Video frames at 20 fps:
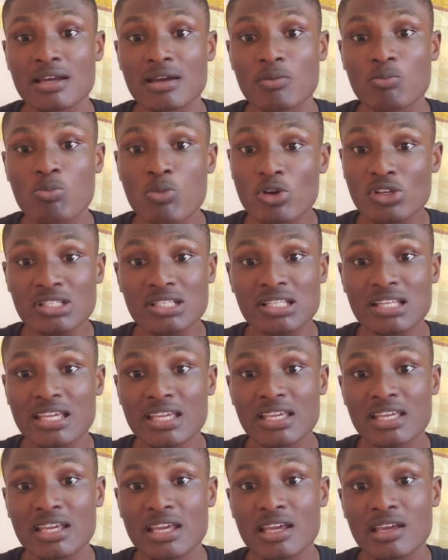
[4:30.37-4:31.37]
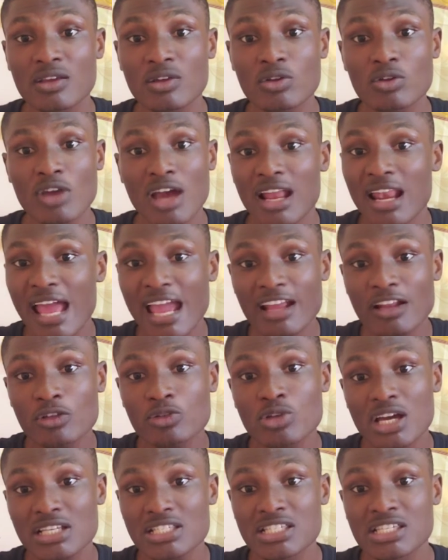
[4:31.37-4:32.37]
mostly you are likely
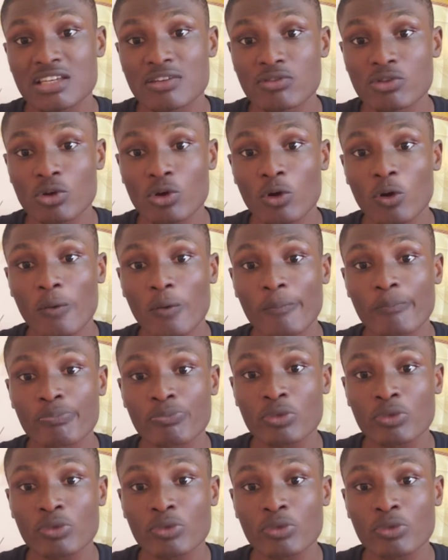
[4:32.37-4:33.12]
to achieve your